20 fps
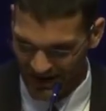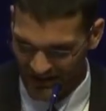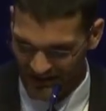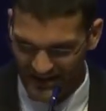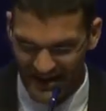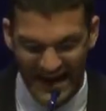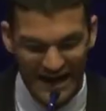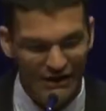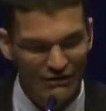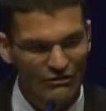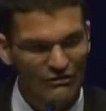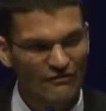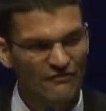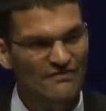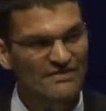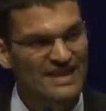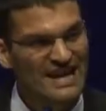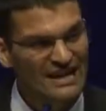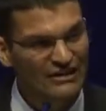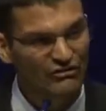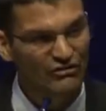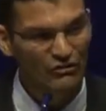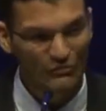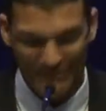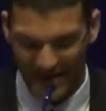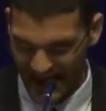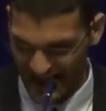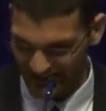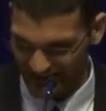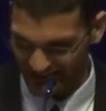the editor of Nature
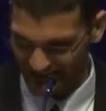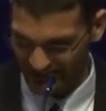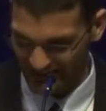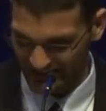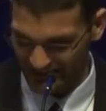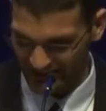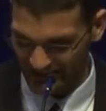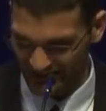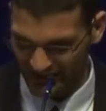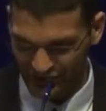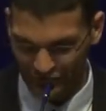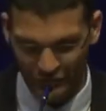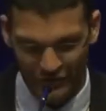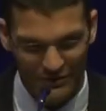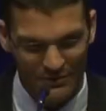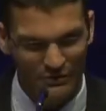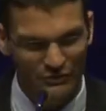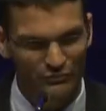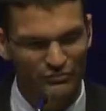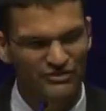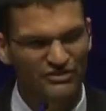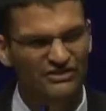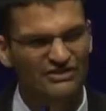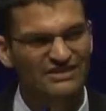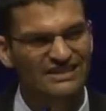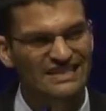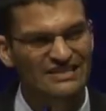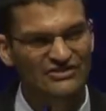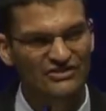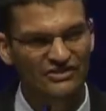magazine, that's one of the most
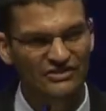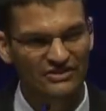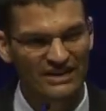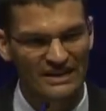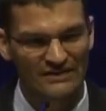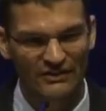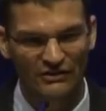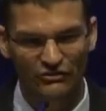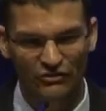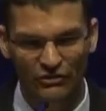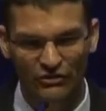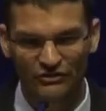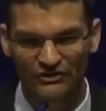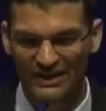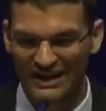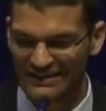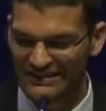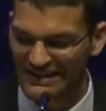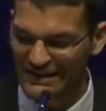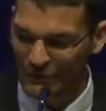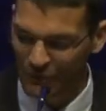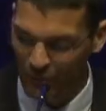prestigious scientific journals in the